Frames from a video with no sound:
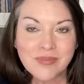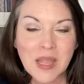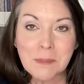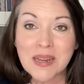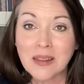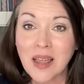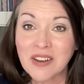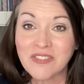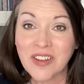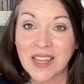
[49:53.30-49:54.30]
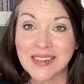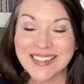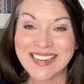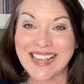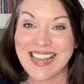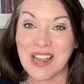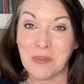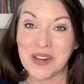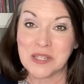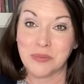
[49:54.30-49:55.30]
but a lot of fun, and I can't
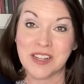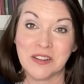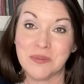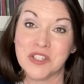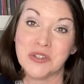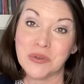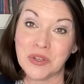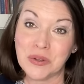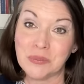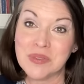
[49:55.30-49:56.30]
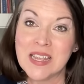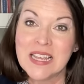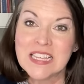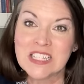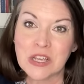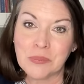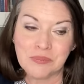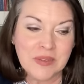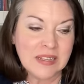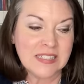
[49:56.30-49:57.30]
wait to bring them to you. So
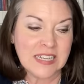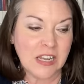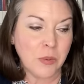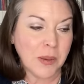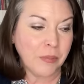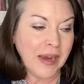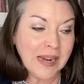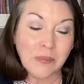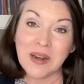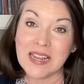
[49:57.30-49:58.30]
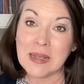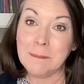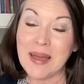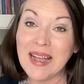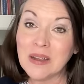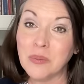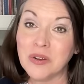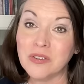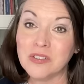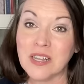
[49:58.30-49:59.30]
let's take a quick break. When I come back,
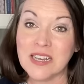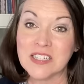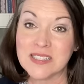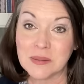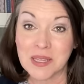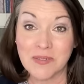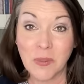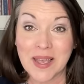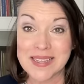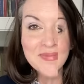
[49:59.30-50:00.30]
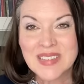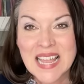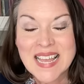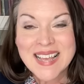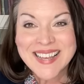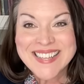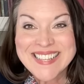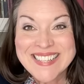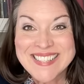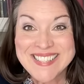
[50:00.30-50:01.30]
we'll get into some giveaways.
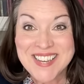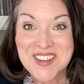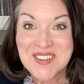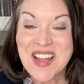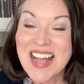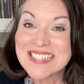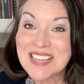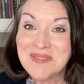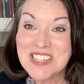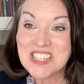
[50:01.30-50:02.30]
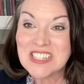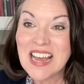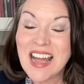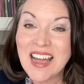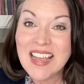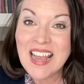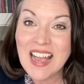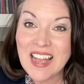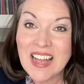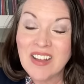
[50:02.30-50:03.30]
So, as I mentioned, I
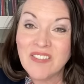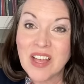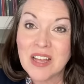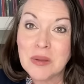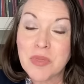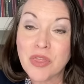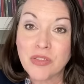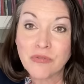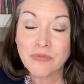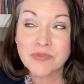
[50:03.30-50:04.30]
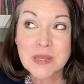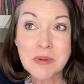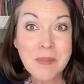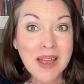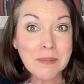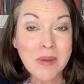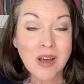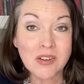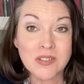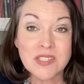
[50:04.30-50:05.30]
have um, some of my
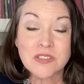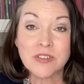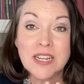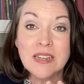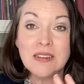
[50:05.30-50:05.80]
models, three